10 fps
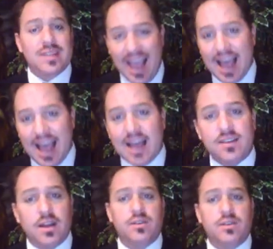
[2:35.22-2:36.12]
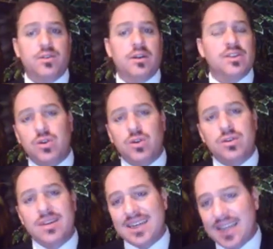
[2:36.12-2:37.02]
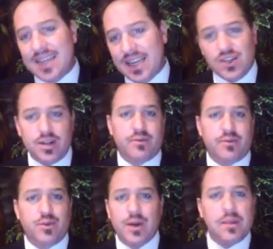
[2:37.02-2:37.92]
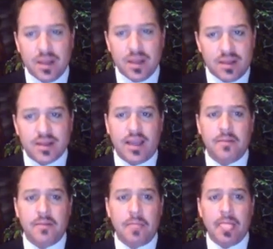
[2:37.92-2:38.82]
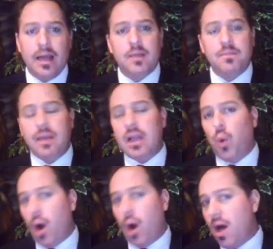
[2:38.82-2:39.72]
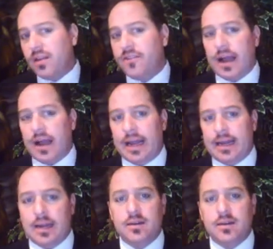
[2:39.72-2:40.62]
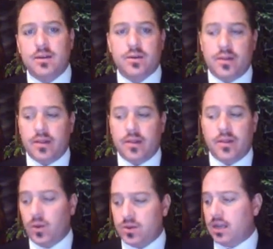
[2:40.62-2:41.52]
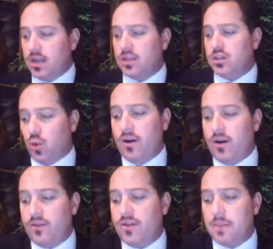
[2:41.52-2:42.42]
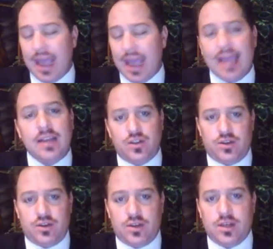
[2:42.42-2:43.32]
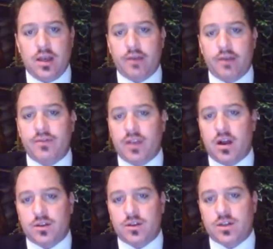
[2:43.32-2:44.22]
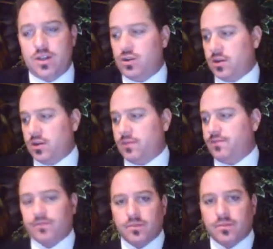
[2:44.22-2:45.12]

was cast under a certain condition of credibility in being qualified under those 12 pages of the Constitution.